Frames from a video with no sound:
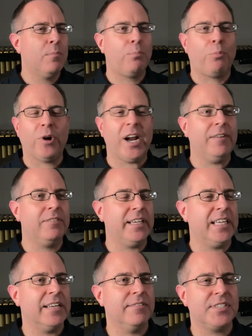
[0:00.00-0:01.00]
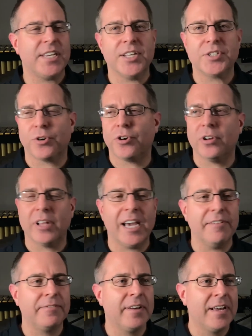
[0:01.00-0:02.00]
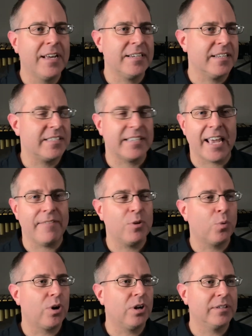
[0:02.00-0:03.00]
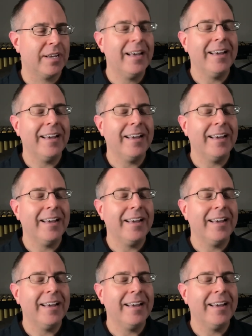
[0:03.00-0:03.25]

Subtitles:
bravely gives his or her life to save the world,